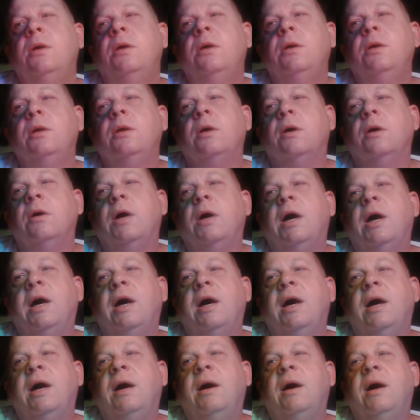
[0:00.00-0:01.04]

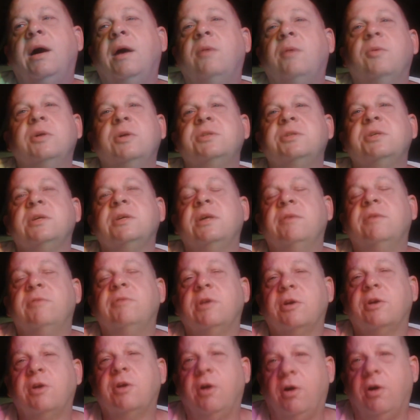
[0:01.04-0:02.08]
I wasn't given
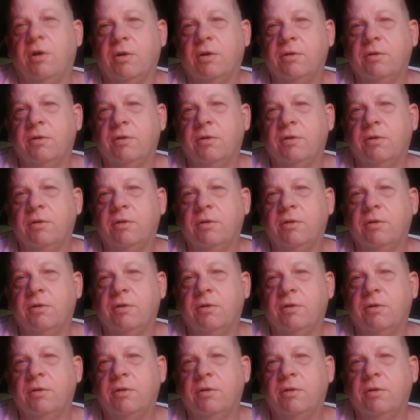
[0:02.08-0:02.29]
a car